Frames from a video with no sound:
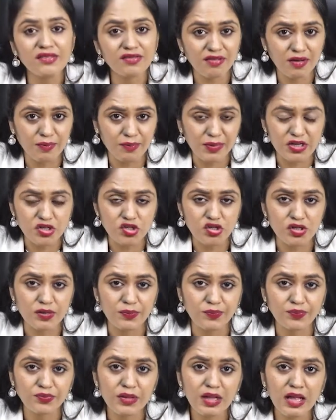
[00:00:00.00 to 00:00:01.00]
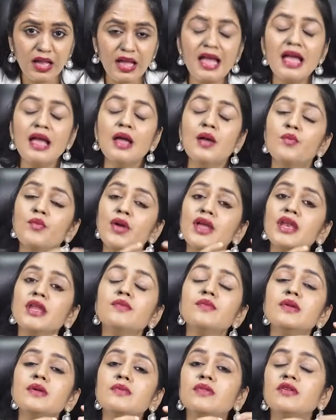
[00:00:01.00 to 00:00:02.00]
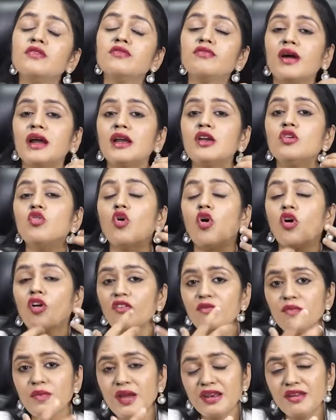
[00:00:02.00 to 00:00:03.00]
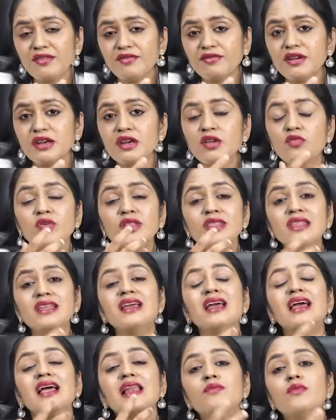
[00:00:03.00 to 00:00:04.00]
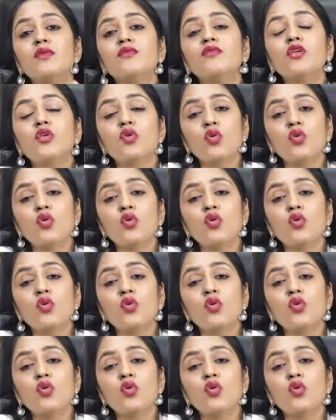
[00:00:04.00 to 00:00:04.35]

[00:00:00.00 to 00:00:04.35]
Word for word: inflammation many people find lot of benefit with the help of a